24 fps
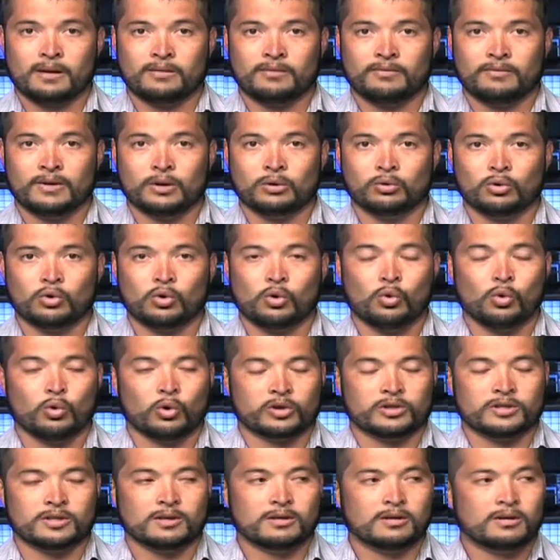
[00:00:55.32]
federal
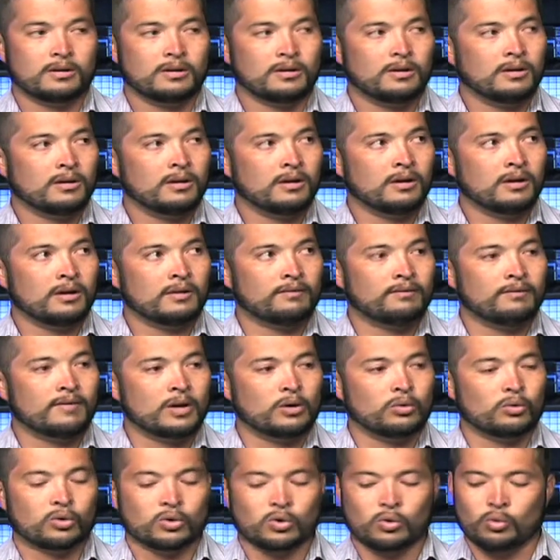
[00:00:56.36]
court, a
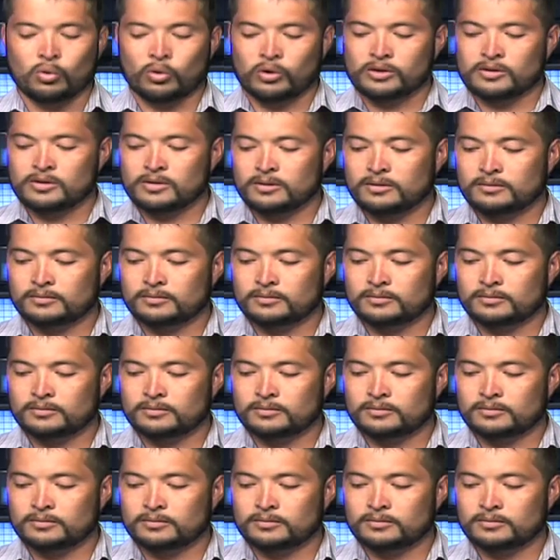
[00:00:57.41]
federal court.